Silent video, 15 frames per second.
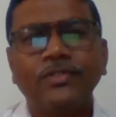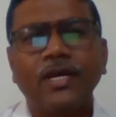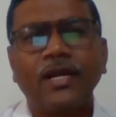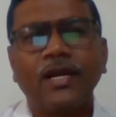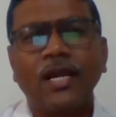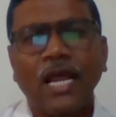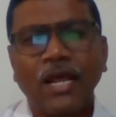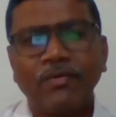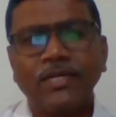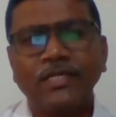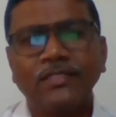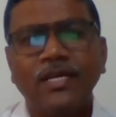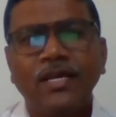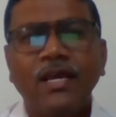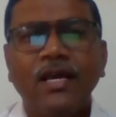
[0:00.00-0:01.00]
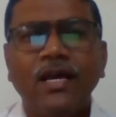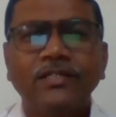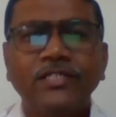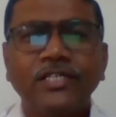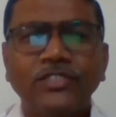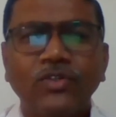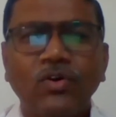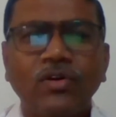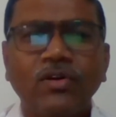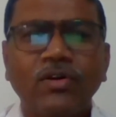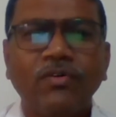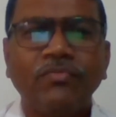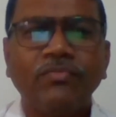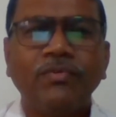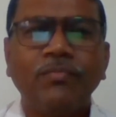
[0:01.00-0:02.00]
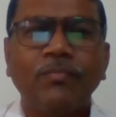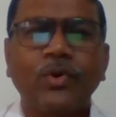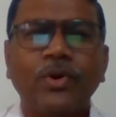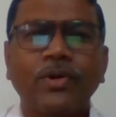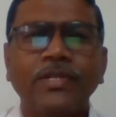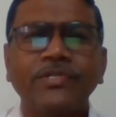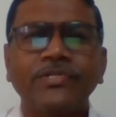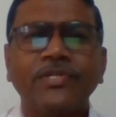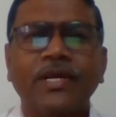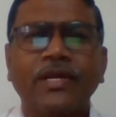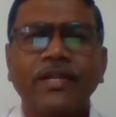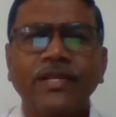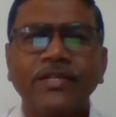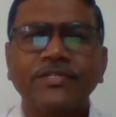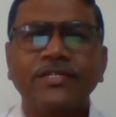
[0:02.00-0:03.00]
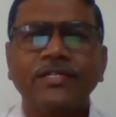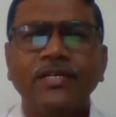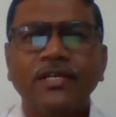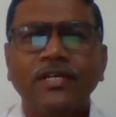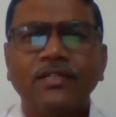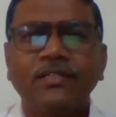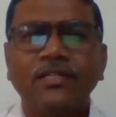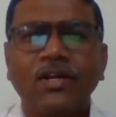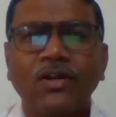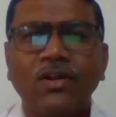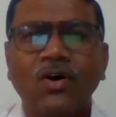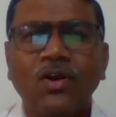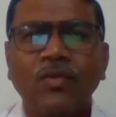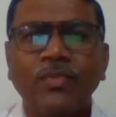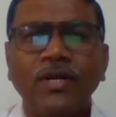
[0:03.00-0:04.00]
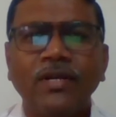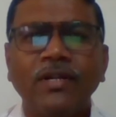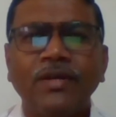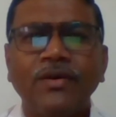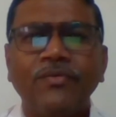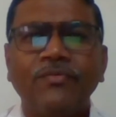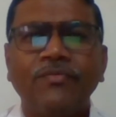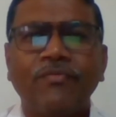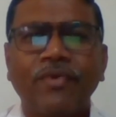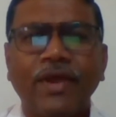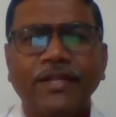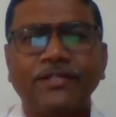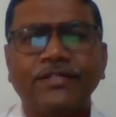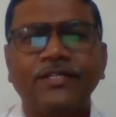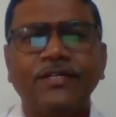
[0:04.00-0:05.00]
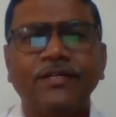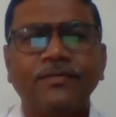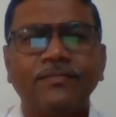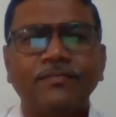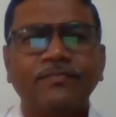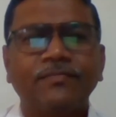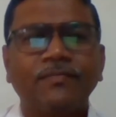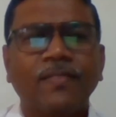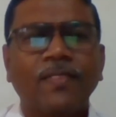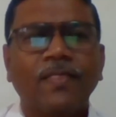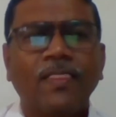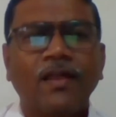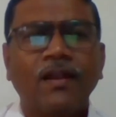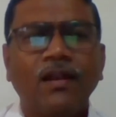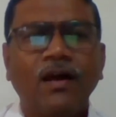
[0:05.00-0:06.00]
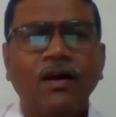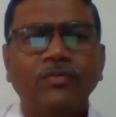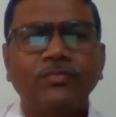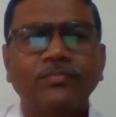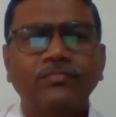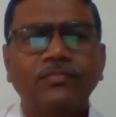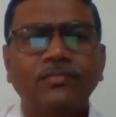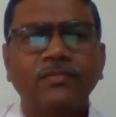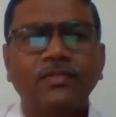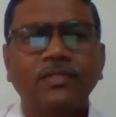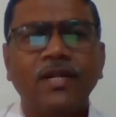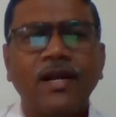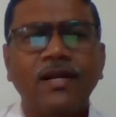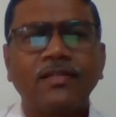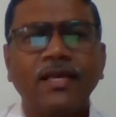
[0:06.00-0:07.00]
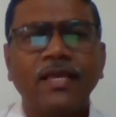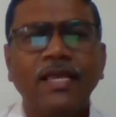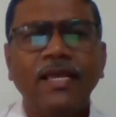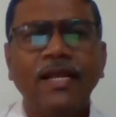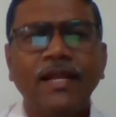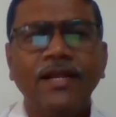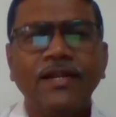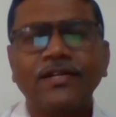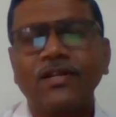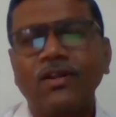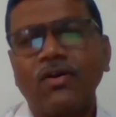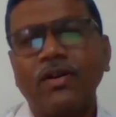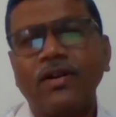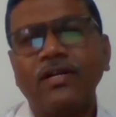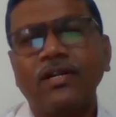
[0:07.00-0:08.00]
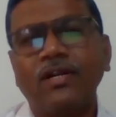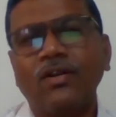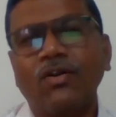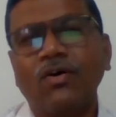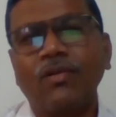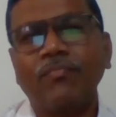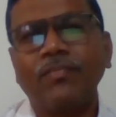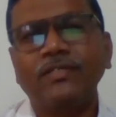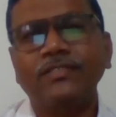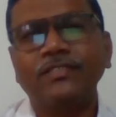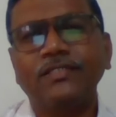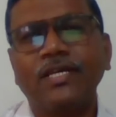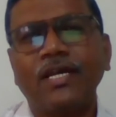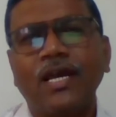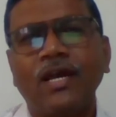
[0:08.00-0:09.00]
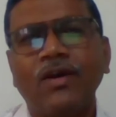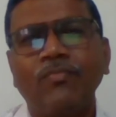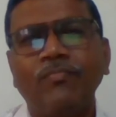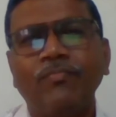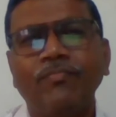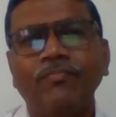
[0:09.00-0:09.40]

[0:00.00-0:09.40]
their language as a sort of protest against the Norman French. Now that the English and the Normans have